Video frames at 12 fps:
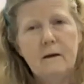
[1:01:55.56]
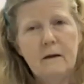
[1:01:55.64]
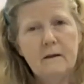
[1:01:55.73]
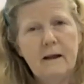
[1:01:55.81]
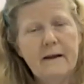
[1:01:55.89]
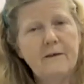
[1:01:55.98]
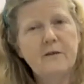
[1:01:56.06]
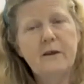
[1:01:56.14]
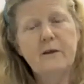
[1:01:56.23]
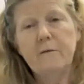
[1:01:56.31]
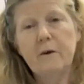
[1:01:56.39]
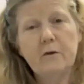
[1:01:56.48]
like I
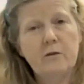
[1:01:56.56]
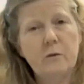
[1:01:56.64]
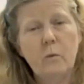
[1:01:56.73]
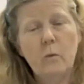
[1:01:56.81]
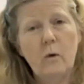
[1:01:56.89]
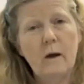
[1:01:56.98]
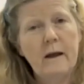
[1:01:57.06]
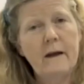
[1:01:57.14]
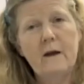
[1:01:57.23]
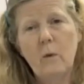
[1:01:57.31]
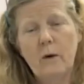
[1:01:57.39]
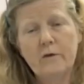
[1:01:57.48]
said, first,
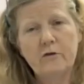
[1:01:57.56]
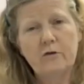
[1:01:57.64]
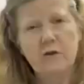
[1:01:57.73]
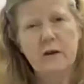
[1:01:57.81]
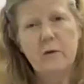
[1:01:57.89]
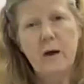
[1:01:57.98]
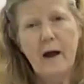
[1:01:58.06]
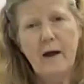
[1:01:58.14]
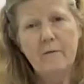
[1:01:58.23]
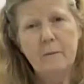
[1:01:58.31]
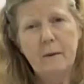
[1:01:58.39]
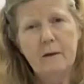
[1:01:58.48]
any questions that you
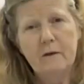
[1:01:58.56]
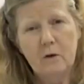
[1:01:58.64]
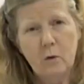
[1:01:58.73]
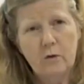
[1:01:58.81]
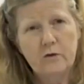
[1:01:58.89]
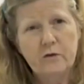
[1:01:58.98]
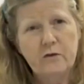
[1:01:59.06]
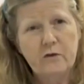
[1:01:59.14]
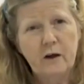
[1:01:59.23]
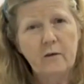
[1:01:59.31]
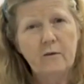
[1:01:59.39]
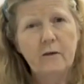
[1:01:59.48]
have about the course
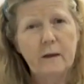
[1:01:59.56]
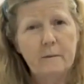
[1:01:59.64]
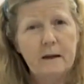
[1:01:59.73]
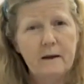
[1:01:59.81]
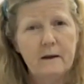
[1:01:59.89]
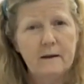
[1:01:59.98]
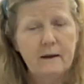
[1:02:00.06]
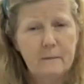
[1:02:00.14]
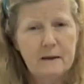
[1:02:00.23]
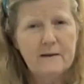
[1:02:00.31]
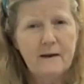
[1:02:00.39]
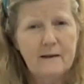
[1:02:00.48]
itself, let me
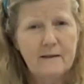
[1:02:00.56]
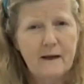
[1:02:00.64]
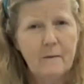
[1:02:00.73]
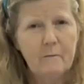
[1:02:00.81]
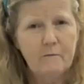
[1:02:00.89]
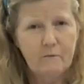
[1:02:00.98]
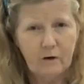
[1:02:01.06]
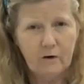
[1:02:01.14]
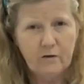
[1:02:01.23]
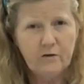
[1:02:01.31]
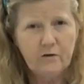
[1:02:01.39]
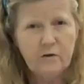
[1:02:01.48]
take them
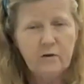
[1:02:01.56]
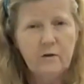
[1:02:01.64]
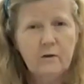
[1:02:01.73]
first,